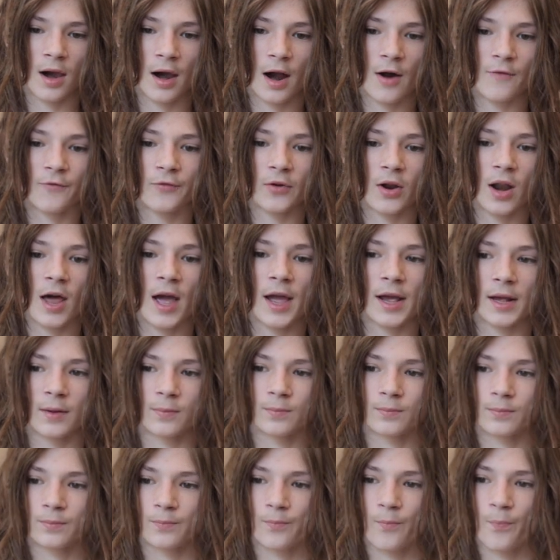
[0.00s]
I feel like
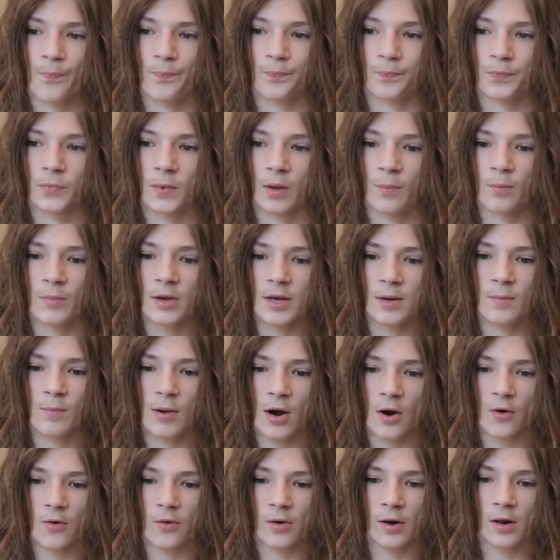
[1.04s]
me,
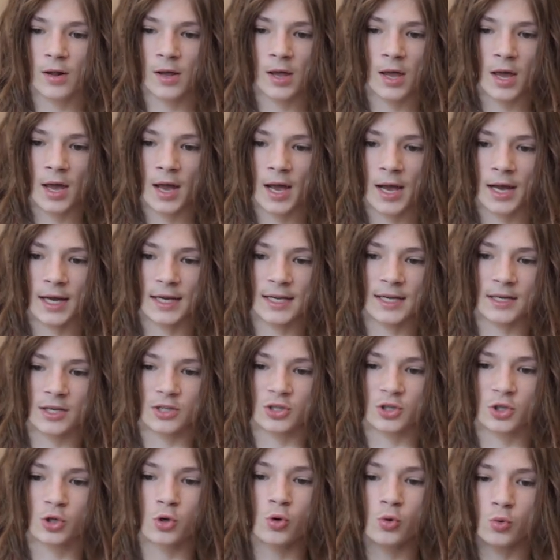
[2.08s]
bro,
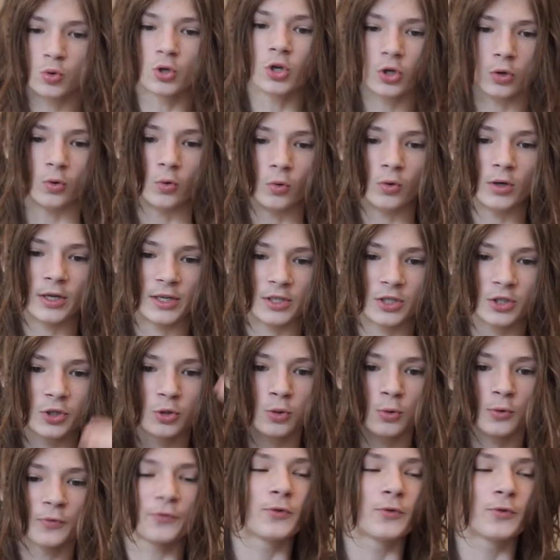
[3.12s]
is too new. It's too